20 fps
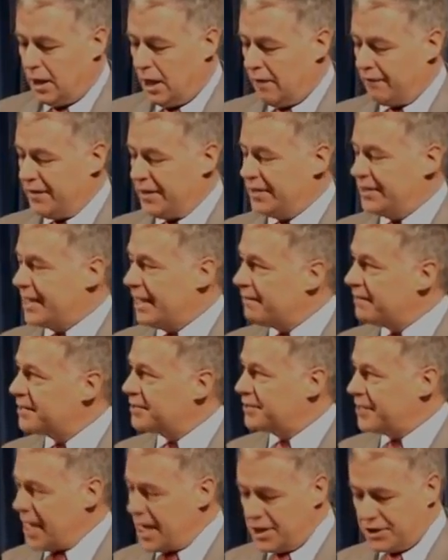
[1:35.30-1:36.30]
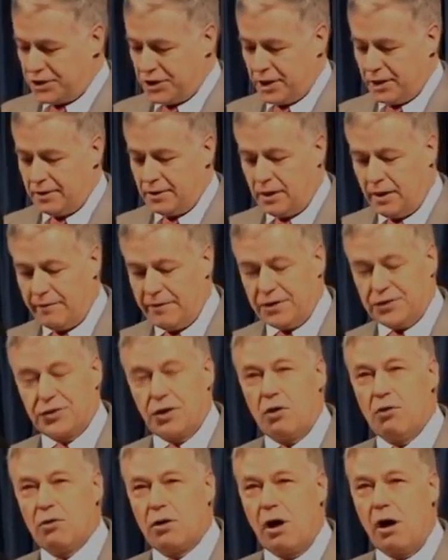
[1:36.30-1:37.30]
of the devastation of the
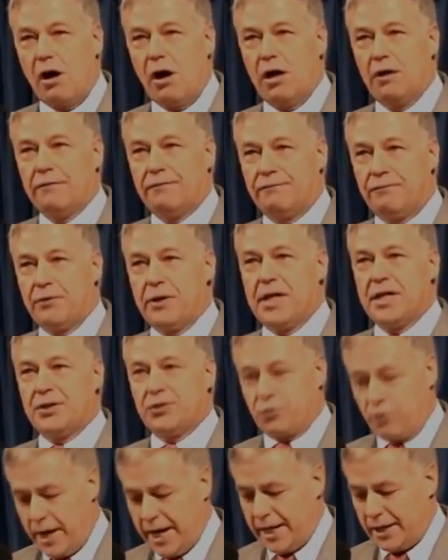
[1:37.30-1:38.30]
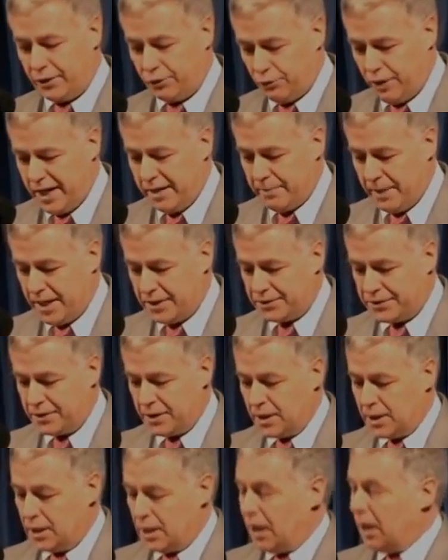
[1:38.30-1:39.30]
so-called free trade agreements